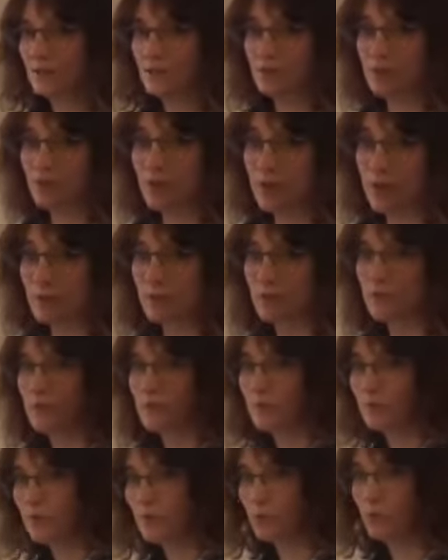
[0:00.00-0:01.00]
flip,
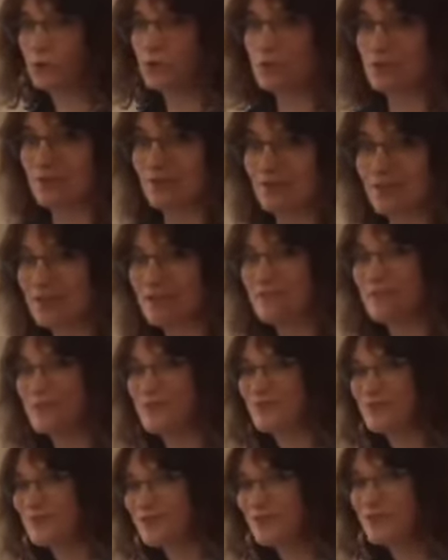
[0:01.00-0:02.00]
fold, flip,
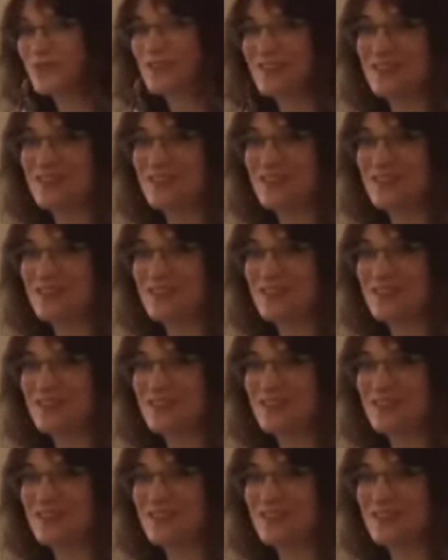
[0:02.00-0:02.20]
fold,